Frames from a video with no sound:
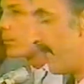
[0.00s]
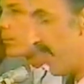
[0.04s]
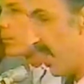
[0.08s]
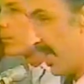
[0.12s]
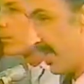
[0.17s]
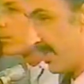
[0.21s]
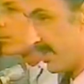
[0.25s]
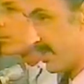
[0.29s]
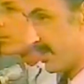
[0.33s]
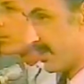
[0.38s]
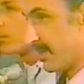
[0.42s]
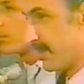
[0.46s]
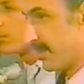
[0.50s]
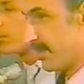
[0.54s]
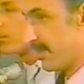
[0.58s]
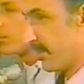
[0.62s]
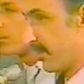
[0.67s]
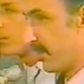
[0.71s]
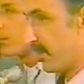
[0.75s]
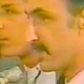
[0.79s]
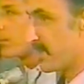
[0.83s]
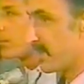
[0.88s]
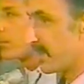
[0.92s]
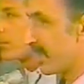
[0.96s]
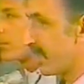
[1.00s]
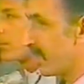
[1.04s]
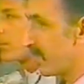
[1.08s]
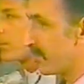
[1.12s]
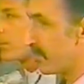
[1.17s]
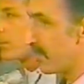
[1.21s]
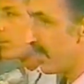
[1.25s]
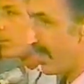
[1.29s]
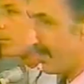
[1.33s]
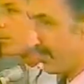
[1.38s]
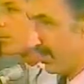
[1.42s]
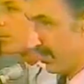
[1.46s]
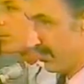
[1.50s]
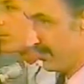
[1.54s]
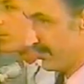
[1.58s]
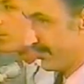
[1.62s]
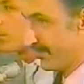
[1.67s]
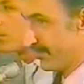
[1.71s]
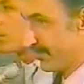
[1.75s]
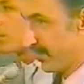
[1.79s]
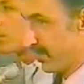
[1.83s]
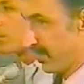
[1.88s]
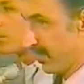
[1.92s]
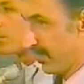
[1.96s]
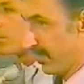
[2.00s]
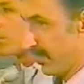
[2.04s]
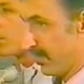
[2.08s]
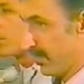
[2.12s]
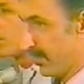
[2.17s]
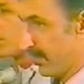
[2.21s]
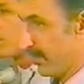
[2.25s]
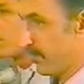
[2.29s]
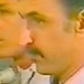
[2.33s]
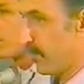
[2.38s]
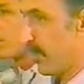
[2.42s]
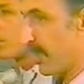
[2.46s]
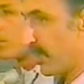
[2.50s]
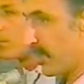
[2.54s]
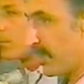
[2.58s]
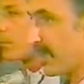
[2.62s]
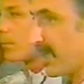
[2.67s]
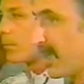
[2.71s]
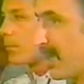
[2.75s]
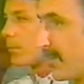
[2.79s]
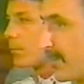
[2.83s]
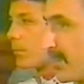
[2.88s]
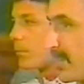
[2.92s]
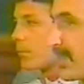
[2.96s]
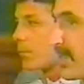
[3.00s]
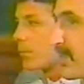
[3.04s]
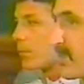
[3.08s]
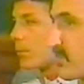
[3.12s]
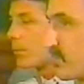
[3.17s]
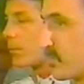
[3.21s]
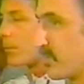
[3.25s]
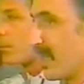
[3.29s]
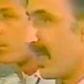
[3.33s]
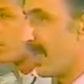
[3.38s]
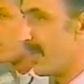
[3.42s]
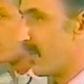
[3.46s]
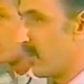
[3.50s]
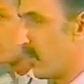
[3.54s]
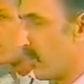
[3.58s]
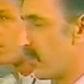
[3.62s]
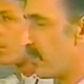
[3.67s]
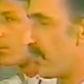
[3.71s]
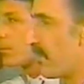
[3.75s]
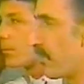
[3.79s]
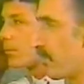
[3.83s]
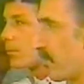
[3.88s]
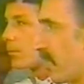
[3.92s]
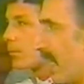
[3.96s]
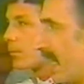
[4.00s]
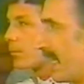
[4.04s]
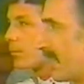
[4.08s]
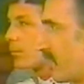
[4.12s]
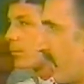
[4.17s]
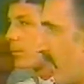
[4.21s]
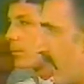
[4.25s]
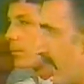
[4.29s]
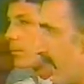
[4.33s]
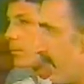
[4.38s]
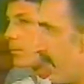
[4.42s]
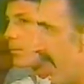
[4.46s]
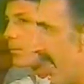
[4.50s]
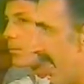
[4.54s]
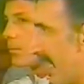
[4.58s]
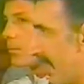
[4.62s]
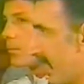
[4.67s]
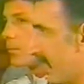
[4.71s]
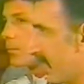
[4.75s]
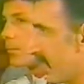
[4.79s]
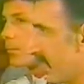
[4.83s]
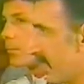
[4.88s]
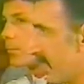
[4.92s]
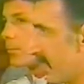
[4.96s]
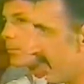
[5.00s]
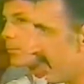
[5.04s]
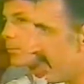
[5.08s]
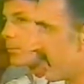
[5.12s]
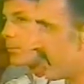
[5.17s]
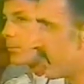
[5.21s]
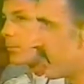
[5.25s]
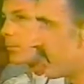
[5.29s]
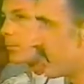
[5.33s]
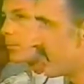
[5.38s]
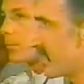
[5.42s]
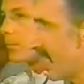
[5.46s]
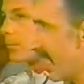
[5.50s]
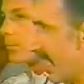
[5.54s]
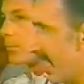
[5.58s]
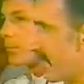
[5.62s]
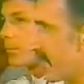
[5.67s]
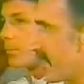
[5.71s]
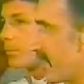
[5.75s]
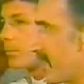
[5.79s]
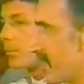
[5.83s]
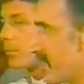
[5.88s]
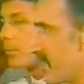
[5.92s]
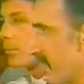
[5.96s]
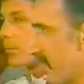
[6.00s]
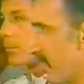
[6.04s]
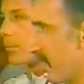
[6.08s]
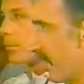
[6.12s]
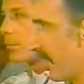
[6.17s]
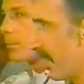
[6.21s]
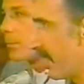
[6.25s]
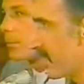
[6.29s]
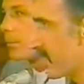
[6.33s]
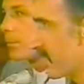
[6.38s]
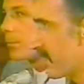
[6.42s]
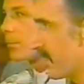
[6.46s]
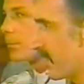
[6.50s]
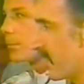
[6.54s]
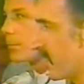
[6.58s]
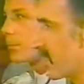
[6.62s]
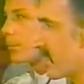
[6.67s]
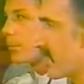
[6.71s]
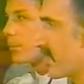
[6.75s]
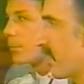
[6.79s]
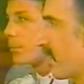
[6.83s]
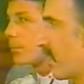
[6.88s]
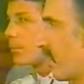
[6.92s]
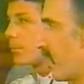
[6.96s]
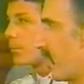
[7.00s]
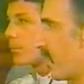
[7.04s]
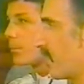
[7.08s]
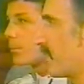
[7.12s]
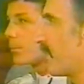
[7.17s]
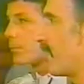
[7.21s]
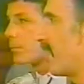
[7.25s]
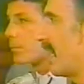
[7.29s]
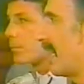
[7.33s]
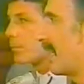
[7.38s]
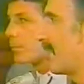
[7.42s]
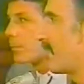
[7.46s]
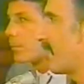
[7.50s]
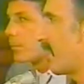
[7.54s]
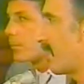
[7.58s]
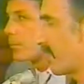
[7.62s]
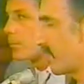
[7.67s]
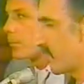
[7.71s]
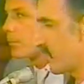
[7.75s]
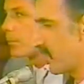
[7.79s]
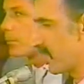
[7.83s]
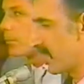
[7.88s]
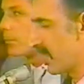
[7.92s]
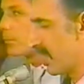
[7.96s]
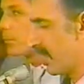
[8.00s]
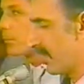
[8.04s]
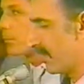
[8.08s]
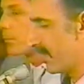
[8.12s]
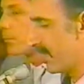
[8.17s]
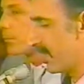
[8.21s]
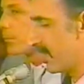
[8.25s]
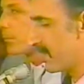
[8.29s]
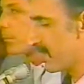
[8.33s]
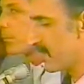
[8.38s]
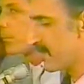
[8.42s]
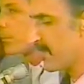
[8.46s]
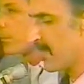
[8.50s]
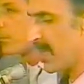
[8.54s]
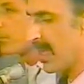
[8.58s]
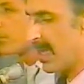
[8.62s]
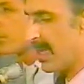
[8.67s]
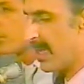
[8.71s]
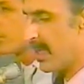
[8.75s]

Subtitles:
But there is a little problem. Record companies do not own the right automatically to take these lyrics because they're owned by publishing companies.